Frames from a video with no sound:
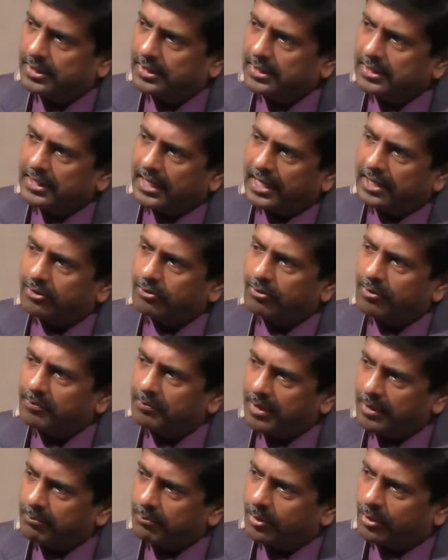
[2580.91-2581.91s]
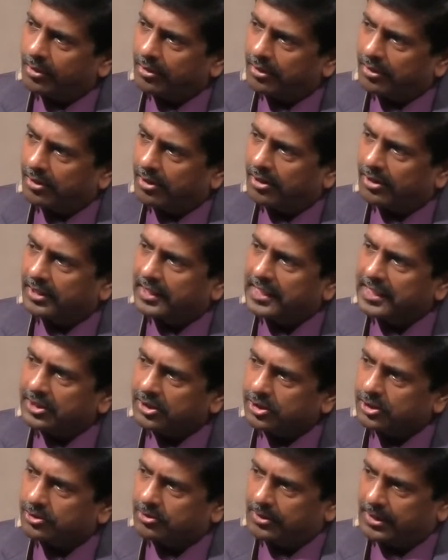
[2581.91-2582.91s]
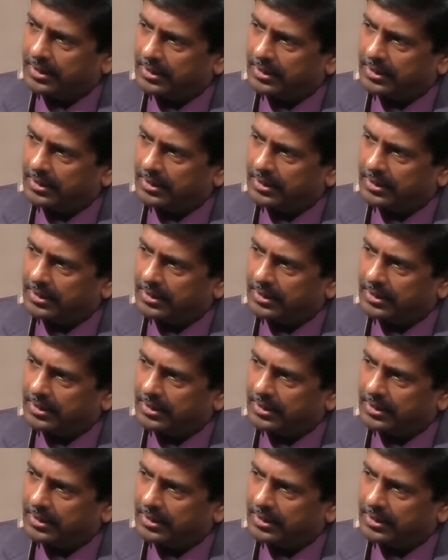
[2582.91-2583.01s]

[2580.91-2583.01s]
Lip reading: and remember our history.